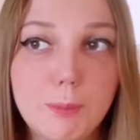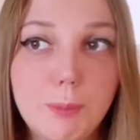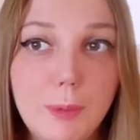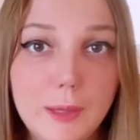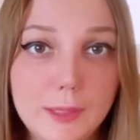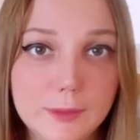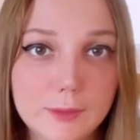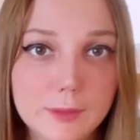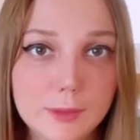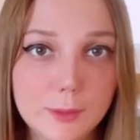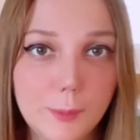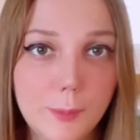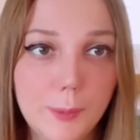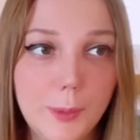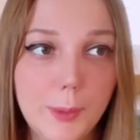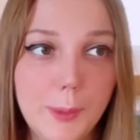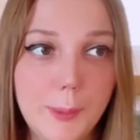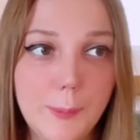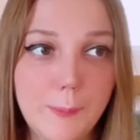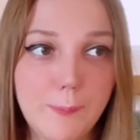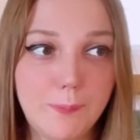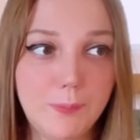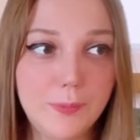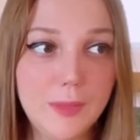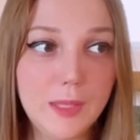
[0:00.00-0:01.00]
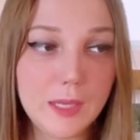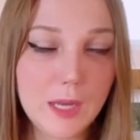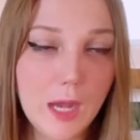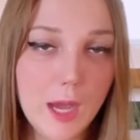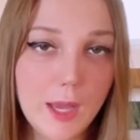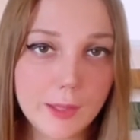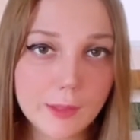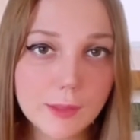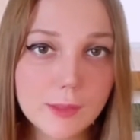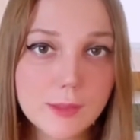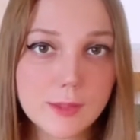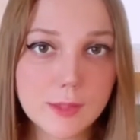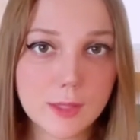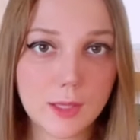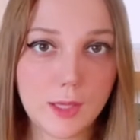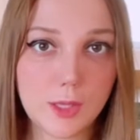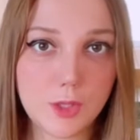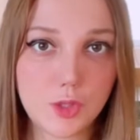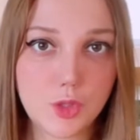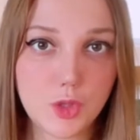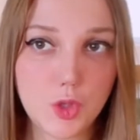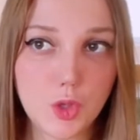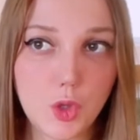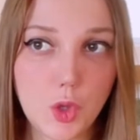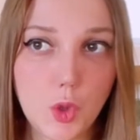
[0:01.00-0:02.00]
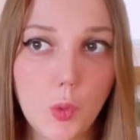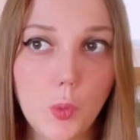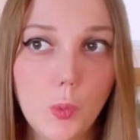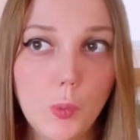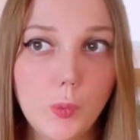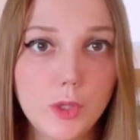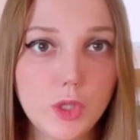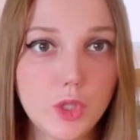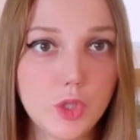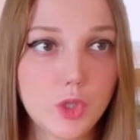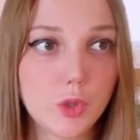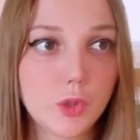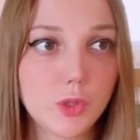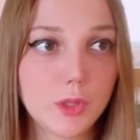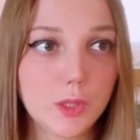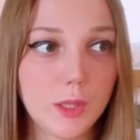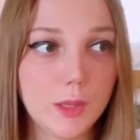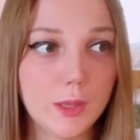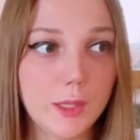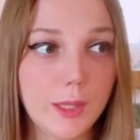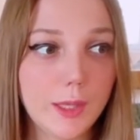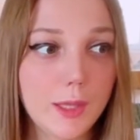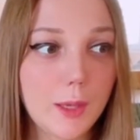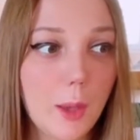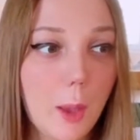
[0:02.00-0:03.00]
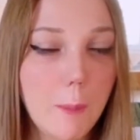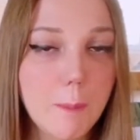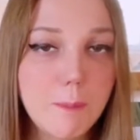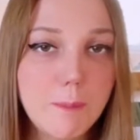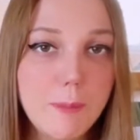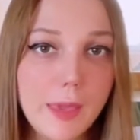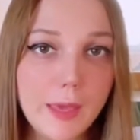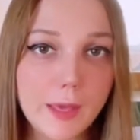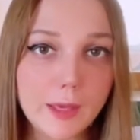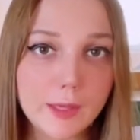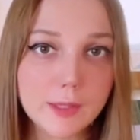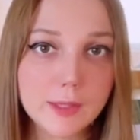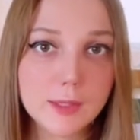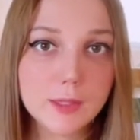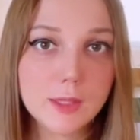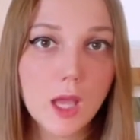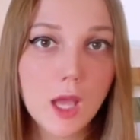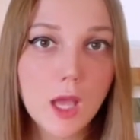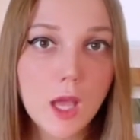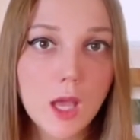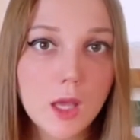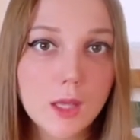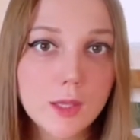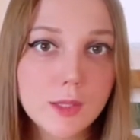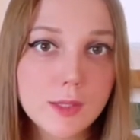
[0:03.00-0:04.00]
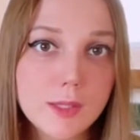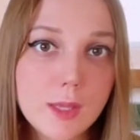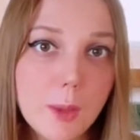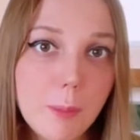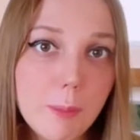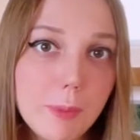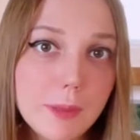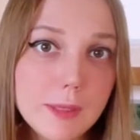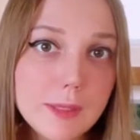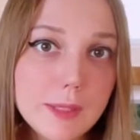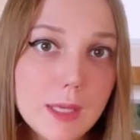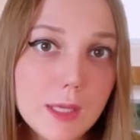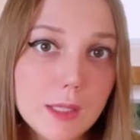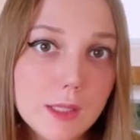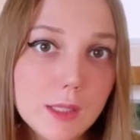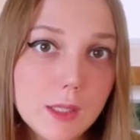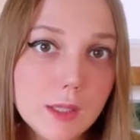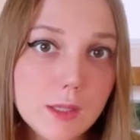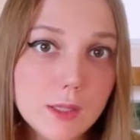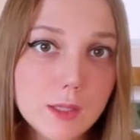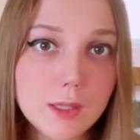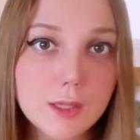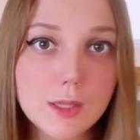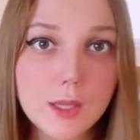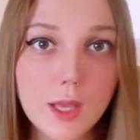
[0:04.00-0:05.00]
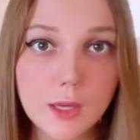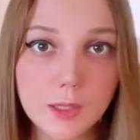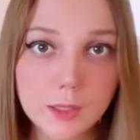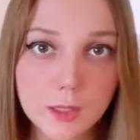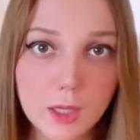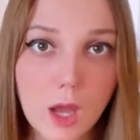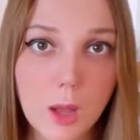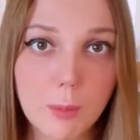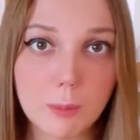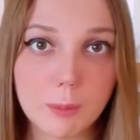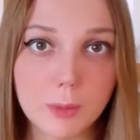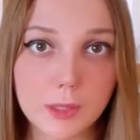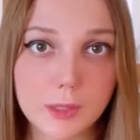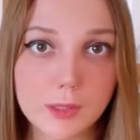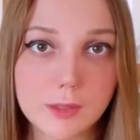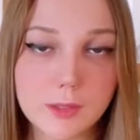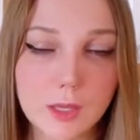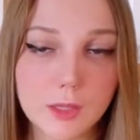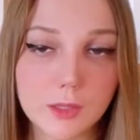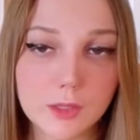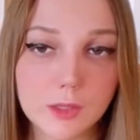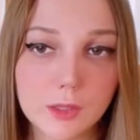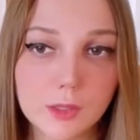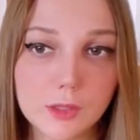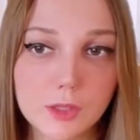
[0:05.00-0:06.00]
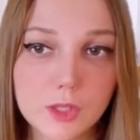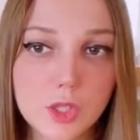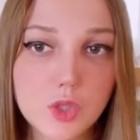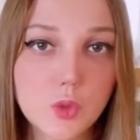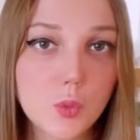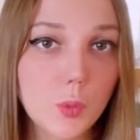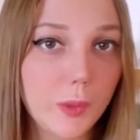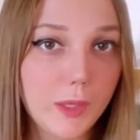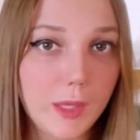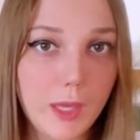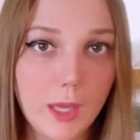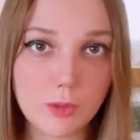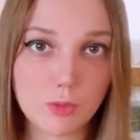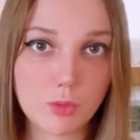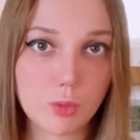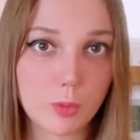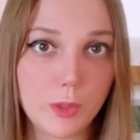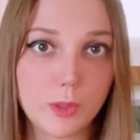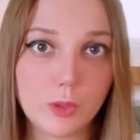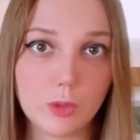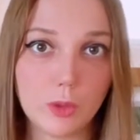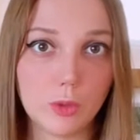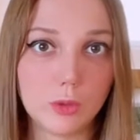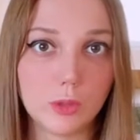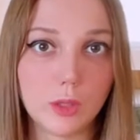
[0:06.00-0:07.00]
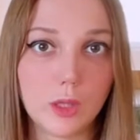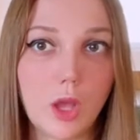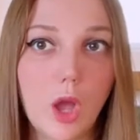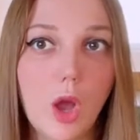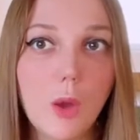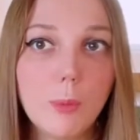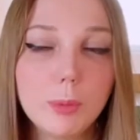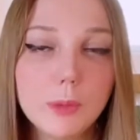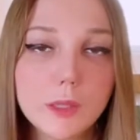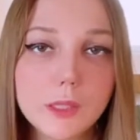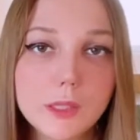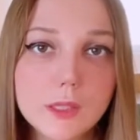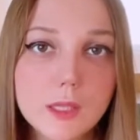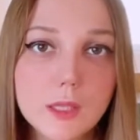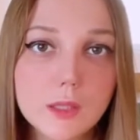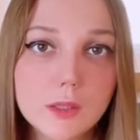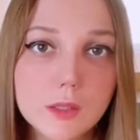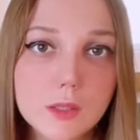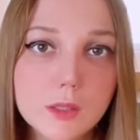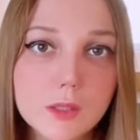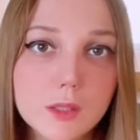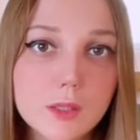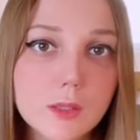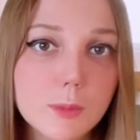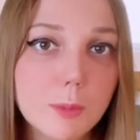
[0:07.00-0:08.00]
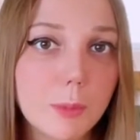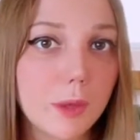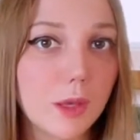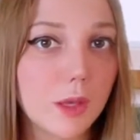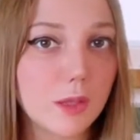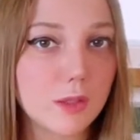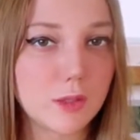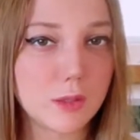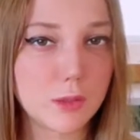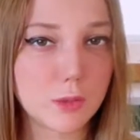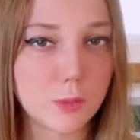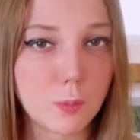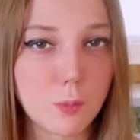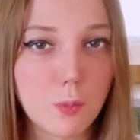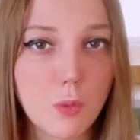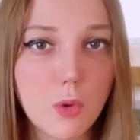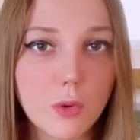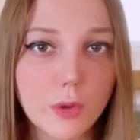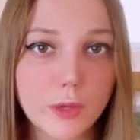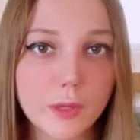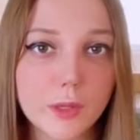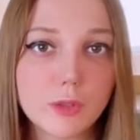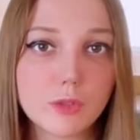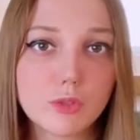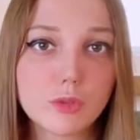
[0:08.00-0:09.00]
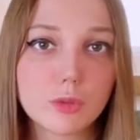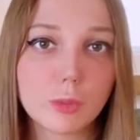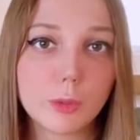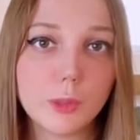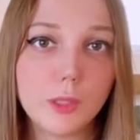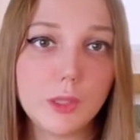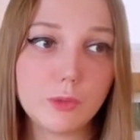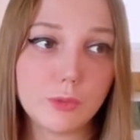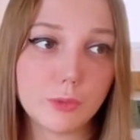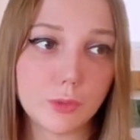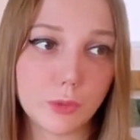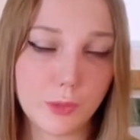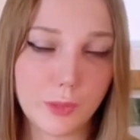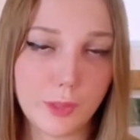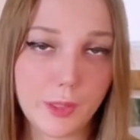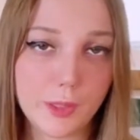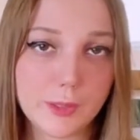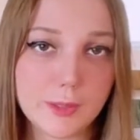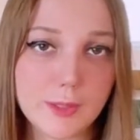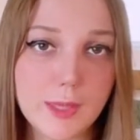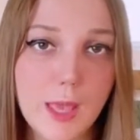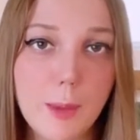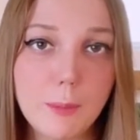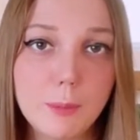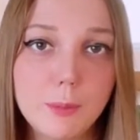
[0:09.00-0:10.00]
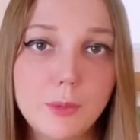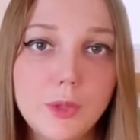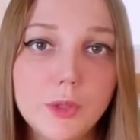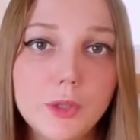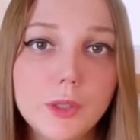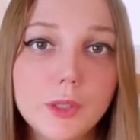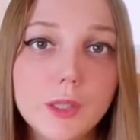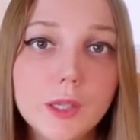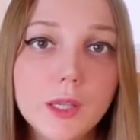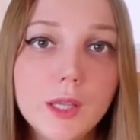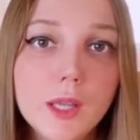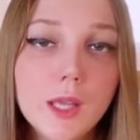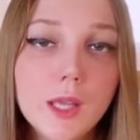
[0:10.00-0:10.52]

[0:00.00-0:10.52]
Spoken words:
But in IELTS, as you know, we should mix simple sentences and complex sentences. We can't write only complex sentences because it's boring to read for the examiner.